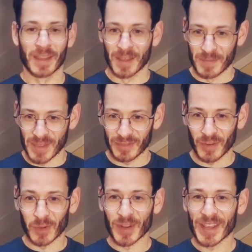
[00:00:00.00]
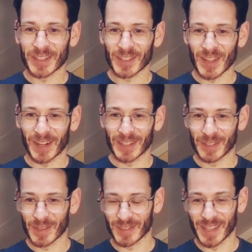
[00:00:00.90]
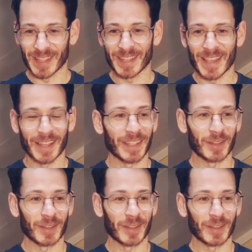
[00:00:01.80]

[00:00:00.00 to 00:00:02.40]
Before we get started with In the End,